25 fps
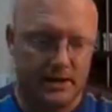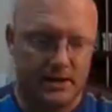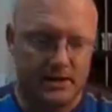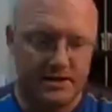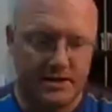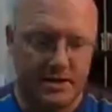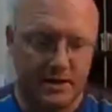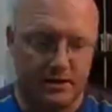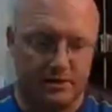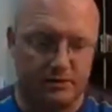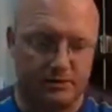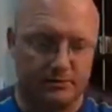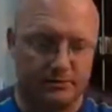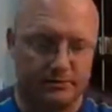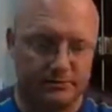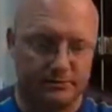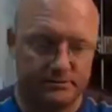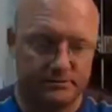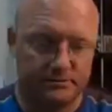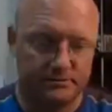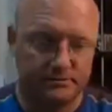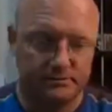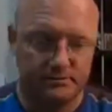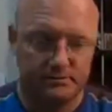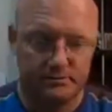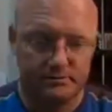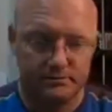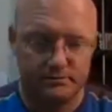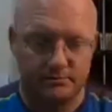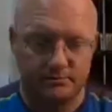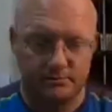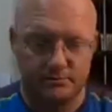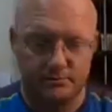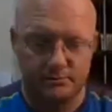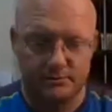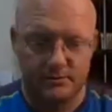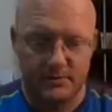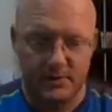So
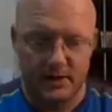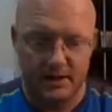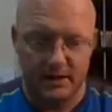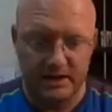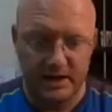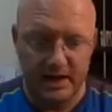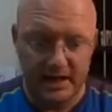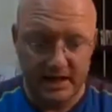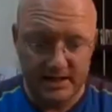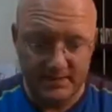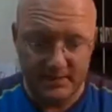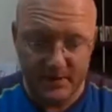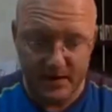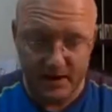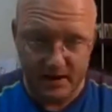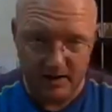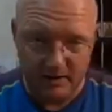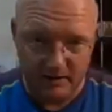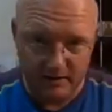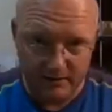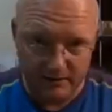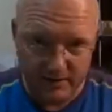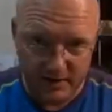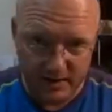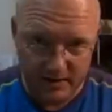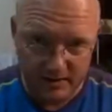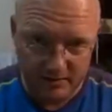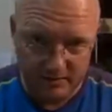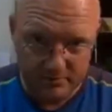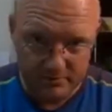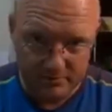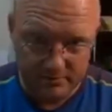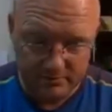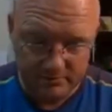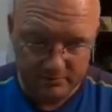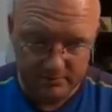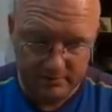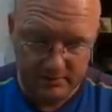in the next part of the video,
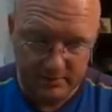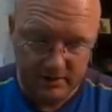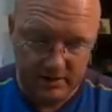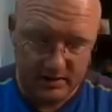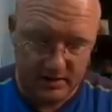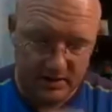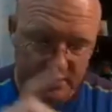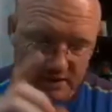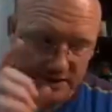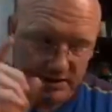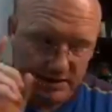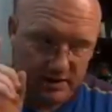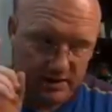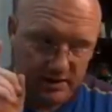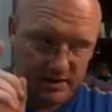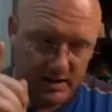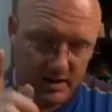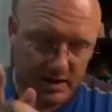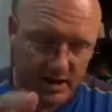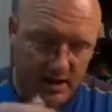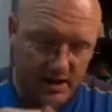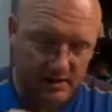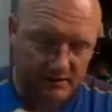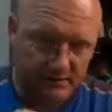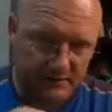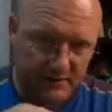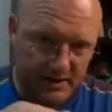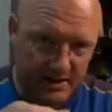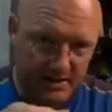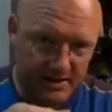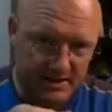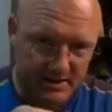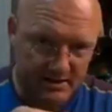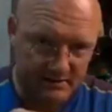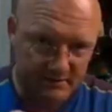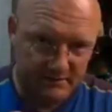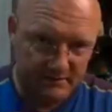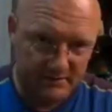after I
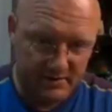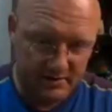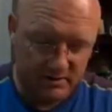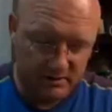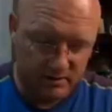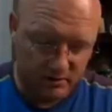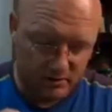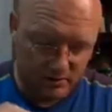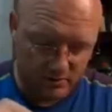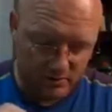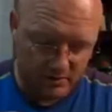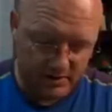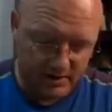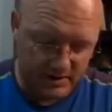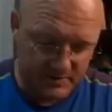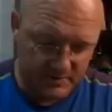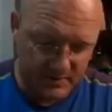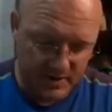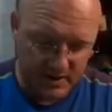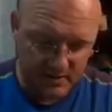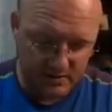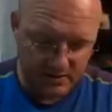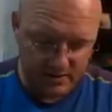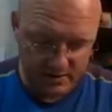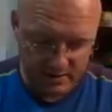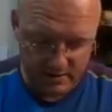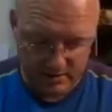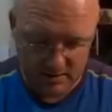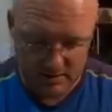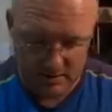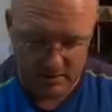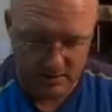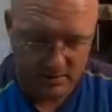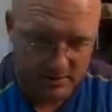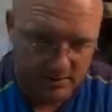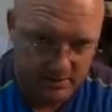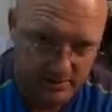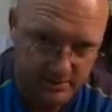sifted all these
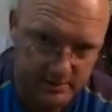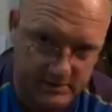powders,